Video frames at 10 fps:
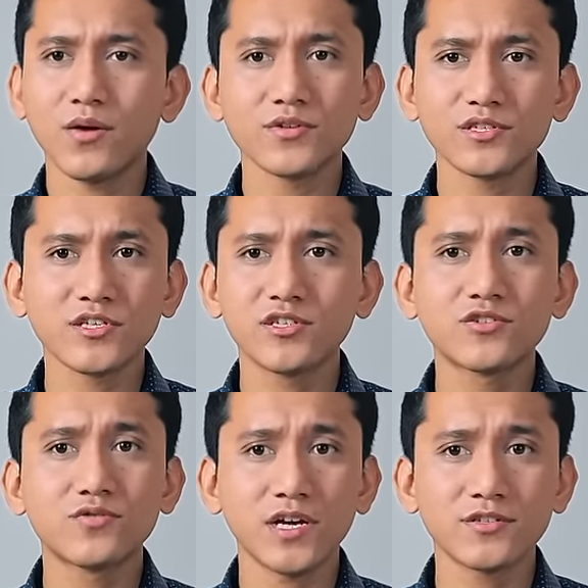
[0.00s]
I was such a
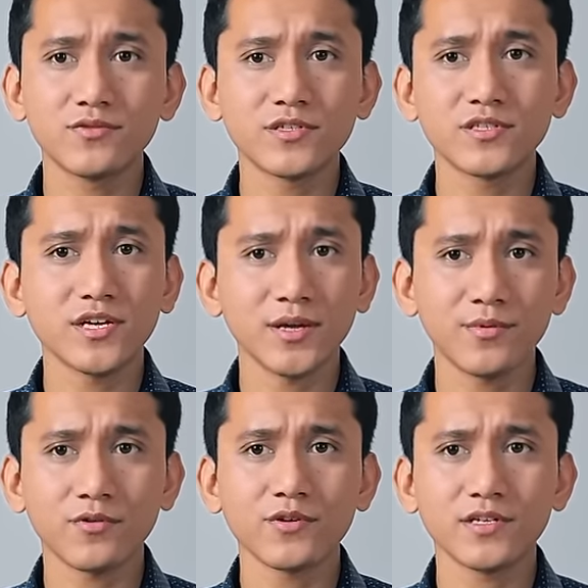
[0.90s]
treacherous
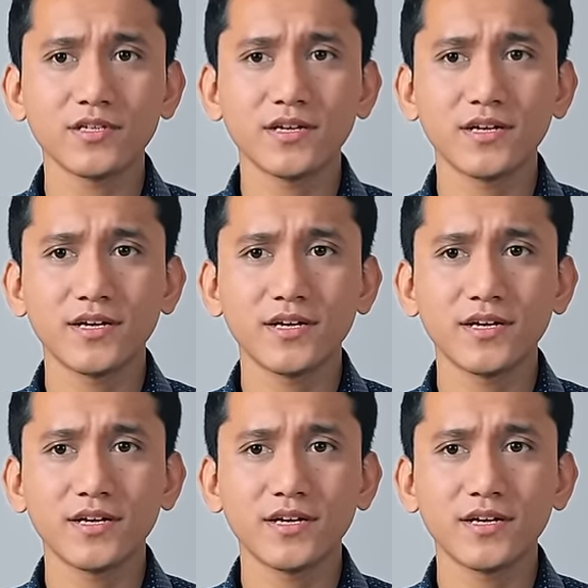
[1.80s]
hypocrite.